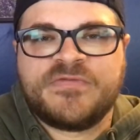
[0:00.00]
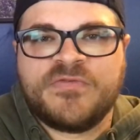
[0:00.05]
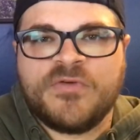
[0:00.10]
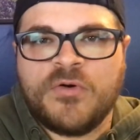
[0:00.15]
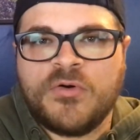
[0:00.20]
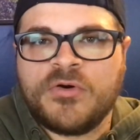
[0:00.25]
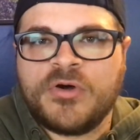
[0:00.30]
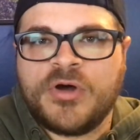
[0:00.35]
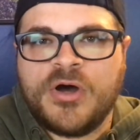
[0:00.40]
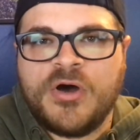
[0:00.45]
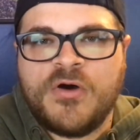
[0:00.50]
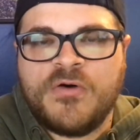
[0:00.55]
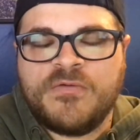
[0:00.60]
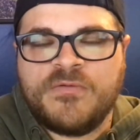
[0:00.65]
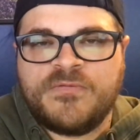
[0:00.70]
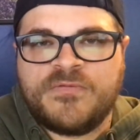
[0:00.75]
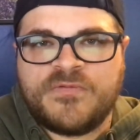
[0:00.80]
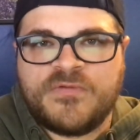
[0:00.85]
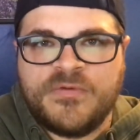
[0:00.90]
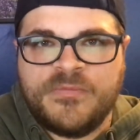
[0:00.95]
full
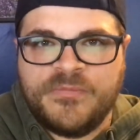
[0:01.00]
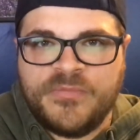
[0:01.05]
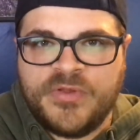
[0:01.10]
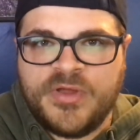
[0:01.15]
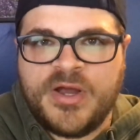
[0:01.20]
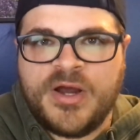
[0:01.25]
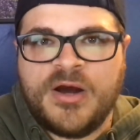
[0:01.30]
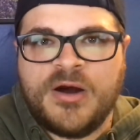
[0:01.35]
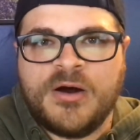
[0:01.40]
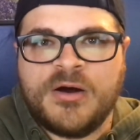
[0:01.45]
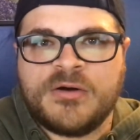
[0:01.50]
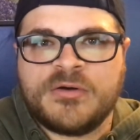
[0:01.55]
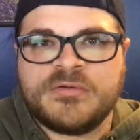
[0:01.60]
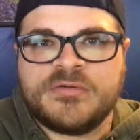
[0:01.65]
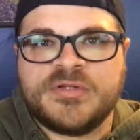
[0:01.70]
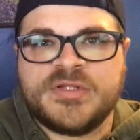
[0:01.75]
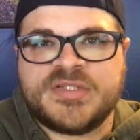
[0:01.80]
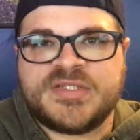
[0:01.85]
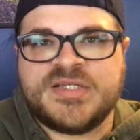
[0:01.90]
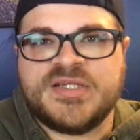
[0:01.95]
go from there,
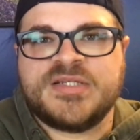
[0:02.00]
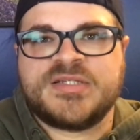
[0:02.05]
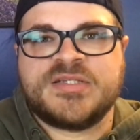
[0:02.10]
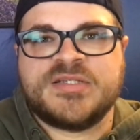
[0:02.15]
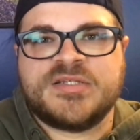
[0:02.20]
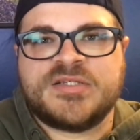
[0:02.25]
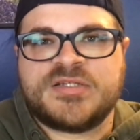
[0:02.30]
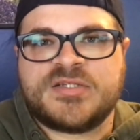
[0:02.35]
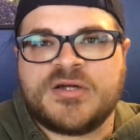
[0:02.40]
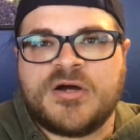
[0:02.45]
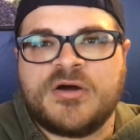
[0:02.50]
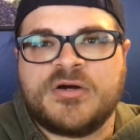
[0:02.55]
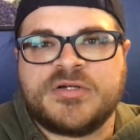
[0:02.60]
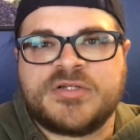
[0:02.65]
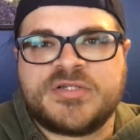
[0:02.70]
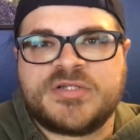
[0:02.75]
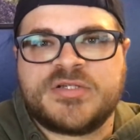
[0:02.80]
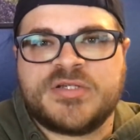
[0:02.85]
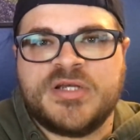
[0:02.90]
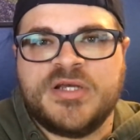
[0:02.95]
the season
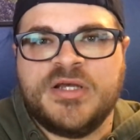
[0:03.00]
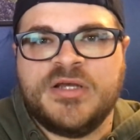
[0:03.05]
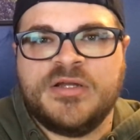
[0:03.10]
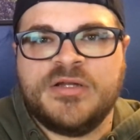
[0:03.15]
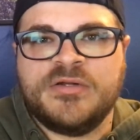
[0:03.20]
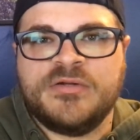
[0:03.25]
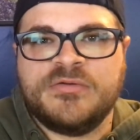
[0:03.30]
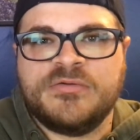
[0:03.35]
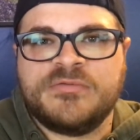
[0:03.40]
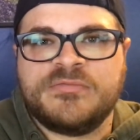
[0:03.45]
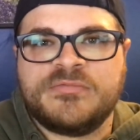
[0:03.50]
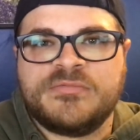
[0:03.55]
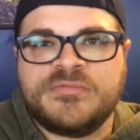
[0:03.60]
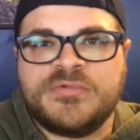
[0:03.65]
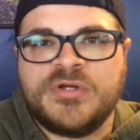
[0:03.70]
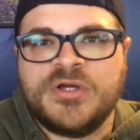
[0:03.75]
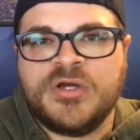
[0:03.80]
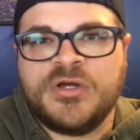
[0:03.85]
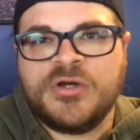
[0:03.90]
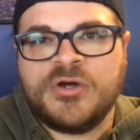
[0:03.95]
starts in
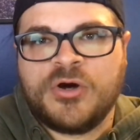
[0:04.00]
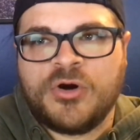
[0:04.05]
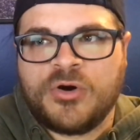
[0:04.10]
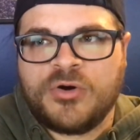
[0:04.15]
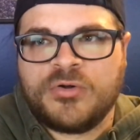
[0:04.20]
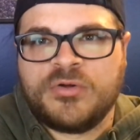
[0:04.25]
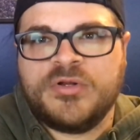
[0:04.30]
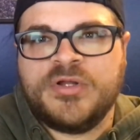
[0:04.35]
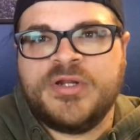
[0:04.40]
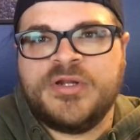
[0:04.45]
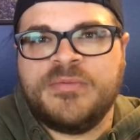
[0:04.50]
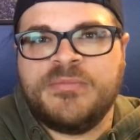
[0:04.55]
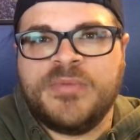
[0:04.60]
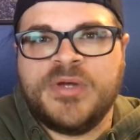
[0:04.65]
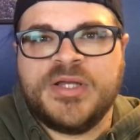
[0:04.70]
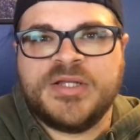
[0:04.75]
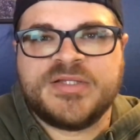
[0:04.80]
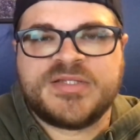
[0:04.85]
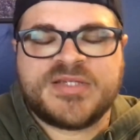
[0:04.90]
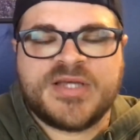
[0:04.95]
early to
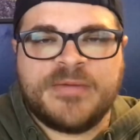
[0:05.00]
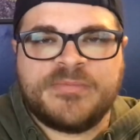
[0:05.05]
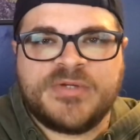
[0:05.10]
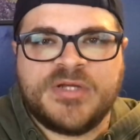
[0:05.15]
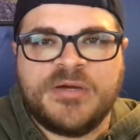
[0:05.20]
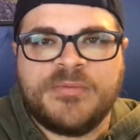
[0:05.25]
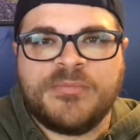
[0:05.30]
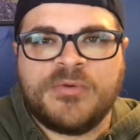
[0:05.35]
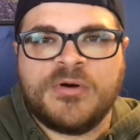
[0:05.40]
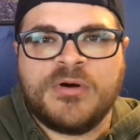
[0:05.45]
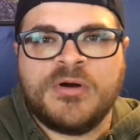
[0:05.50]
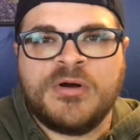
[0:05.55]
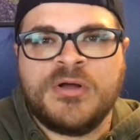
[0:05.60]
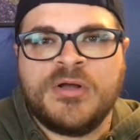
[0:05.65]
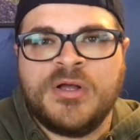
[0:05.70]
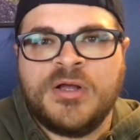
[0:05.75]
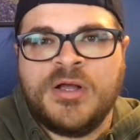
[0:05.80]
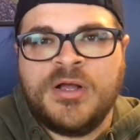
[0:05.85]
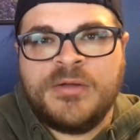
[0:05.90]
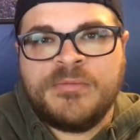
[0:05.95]
mid September.
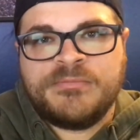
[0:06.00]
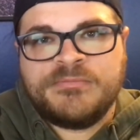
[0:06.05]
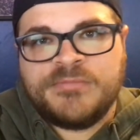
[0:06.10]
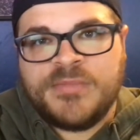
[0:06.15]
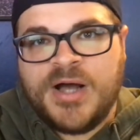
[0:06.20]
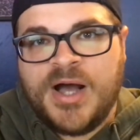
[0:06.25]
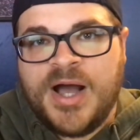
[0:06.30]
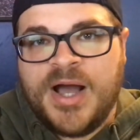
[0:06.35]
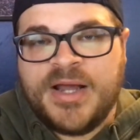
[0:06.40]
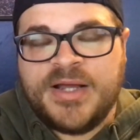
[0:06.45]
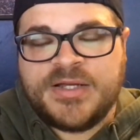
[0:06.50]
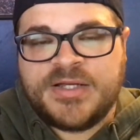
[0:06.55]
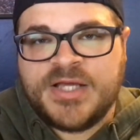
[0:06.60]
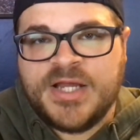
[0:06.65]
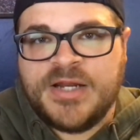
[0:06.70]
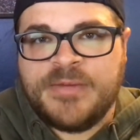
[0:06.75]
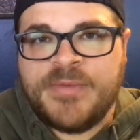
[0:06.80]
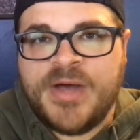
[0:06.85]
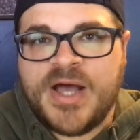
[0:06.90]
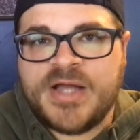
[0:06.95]
I
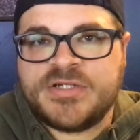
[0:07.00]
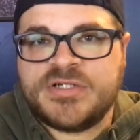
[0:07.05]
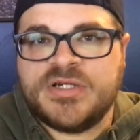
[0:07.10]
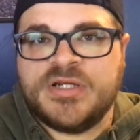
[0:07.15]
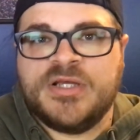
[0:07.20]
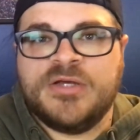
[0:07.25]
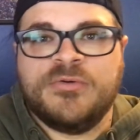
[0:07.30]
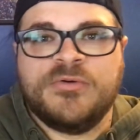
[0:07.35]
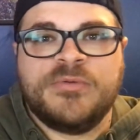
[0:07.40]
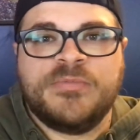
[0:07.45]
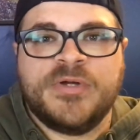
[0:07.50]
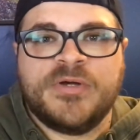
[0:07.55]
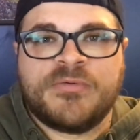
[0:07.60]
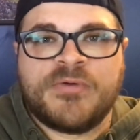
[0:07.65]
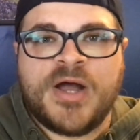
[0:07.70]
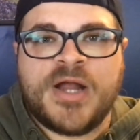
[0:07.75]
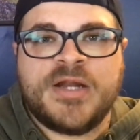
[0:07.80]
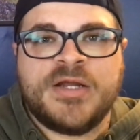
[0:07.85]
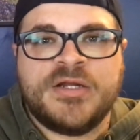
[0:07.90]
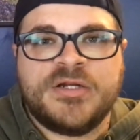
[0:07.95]
can imagine he would be
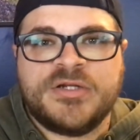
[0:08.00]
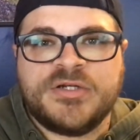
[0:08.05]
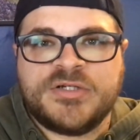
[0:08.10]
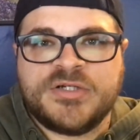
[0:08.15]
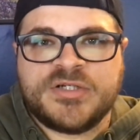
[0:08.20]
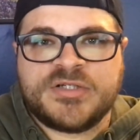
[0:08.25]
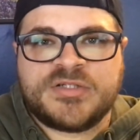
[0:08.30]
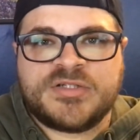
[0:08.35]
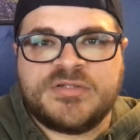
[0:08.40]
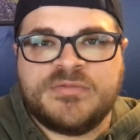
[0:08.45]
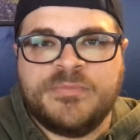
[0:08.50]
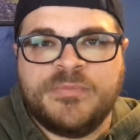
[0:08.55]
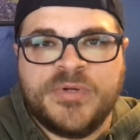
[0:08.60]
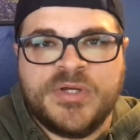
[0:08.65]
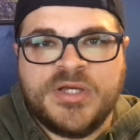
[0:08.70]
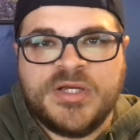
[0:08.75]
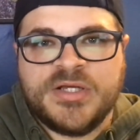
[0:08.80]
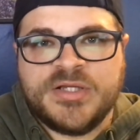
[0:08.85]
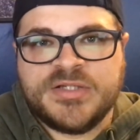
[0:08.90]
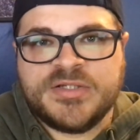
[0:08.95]
ready to just
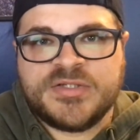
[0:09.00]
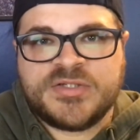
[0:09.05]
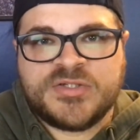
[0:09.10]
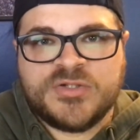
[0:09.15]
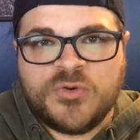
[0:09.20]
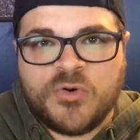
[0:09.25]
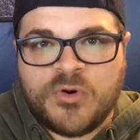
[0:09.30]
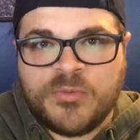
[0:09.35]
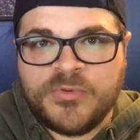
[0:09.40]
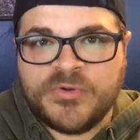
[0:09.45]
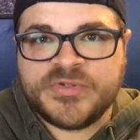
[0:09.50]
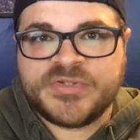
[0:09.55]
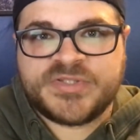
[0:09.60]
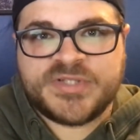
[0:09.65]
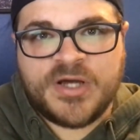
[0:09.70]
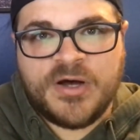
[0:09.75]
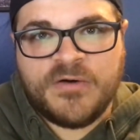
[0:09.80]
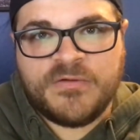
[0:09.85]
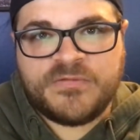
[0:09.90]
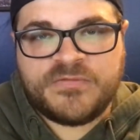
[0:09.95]
be his normal
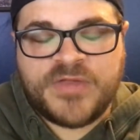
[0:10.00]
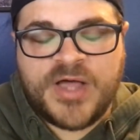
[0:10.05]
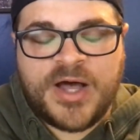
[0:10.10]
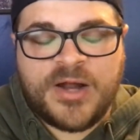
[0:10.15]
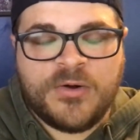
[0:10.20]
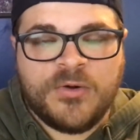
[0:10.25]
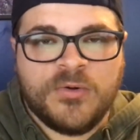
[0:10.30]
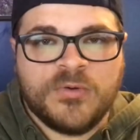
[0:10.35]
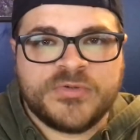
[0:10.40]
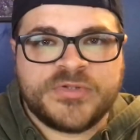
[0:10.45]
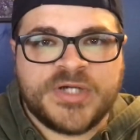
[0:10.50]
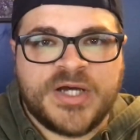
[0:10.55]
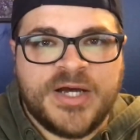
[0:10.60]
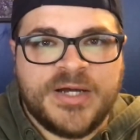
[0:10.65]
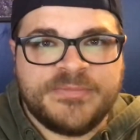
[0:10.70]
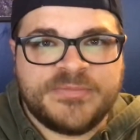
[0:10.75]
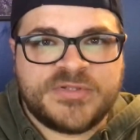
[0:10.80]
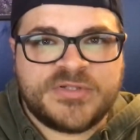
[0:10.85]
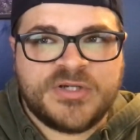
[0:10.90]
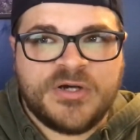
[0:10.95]
self that whole
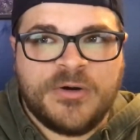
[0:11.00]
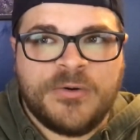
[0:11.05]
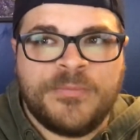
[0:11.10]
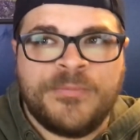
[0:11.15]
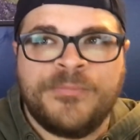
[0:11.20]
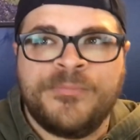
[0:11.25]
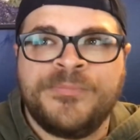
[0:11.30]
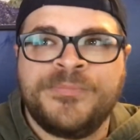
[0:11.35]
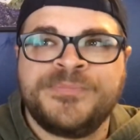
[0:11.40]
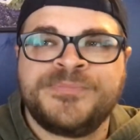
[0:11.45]
time. So